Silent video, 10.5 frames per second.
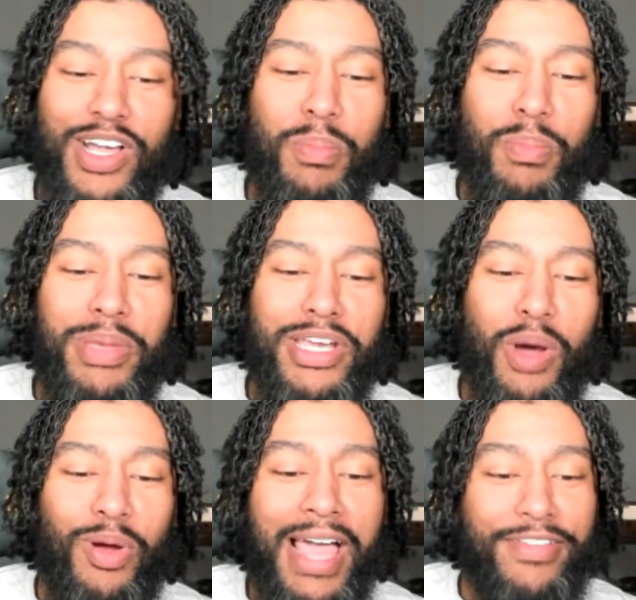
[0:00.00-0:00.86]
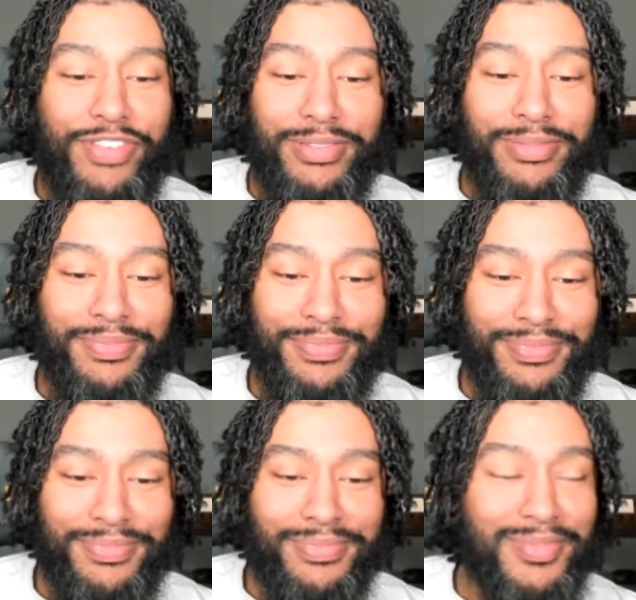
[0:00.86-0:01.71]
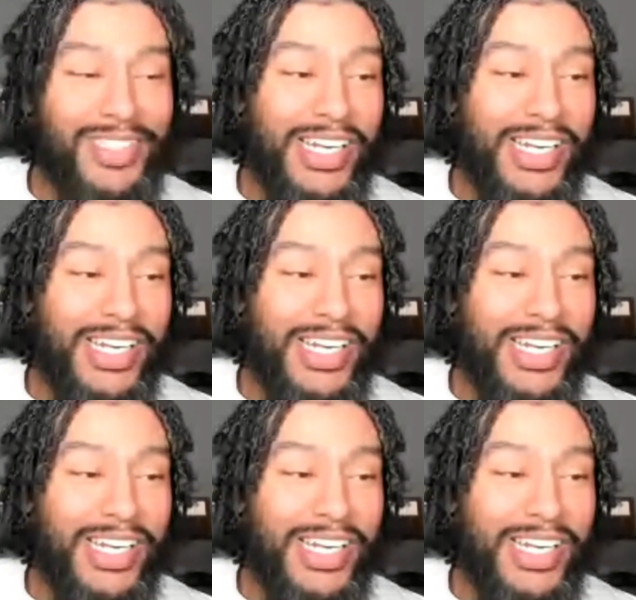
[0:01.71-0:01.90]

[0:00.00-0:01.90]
It ain't gonna be no more laughing.